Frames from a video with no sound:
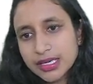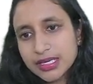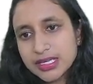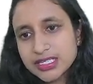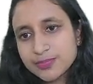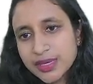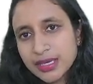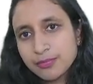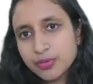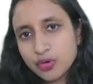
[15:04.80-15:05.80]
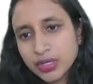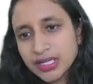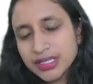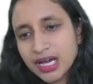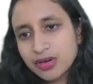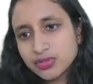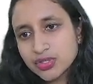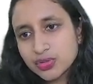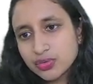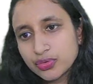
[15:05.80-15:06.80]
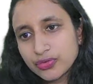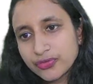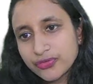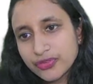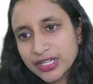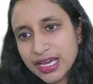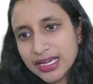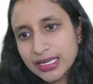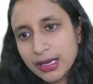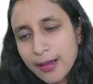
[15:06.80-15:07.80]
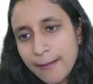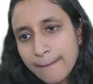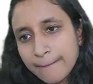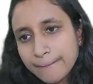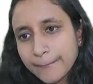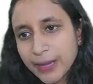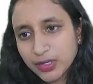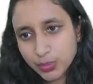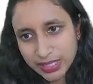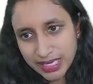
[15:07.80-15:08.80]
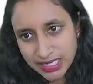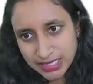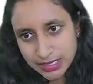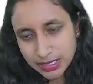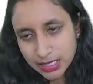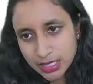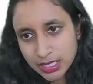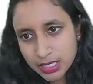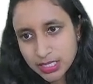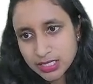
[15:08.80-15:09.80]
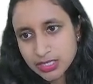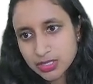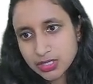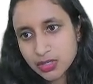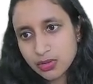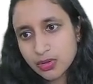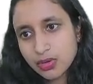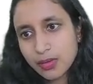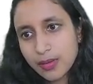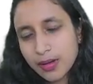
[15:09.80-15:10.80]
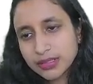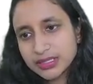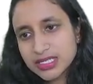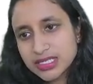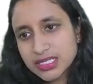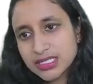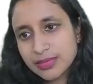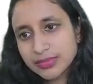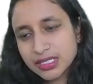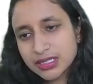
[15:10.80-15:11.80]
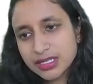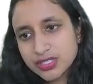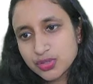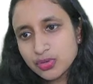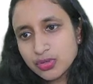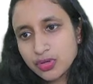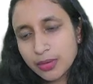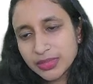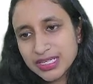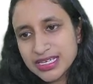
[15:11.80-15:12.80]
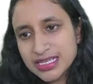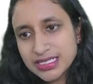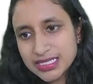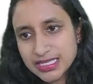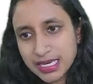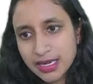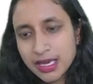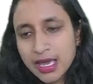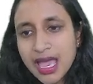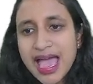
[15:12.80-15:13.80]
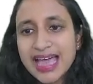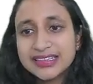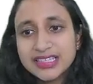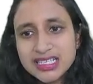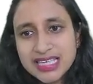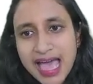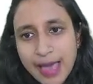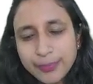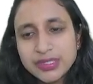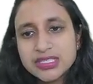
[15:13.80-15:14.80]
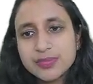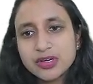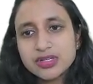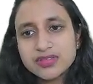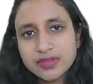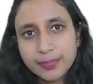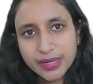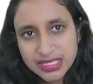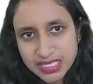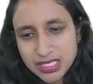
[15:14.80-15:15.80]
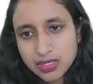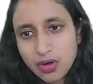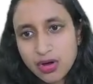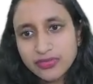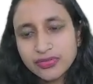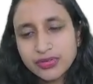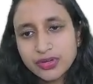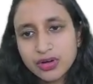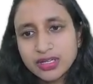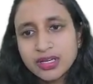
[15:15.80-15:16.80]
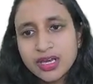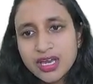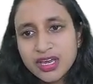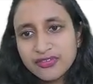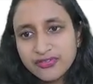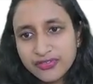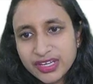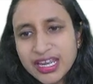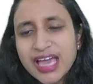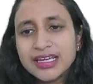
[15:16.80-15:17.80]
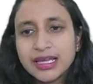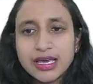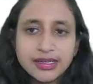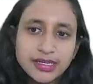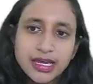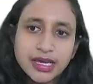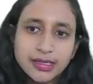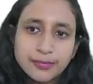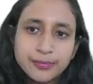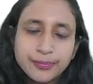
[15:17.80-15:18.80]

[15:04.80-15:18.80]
is being broken down to phenyl pyruvic acid. So this is something that you normally see, and this happens because of the presence of your phenylalanine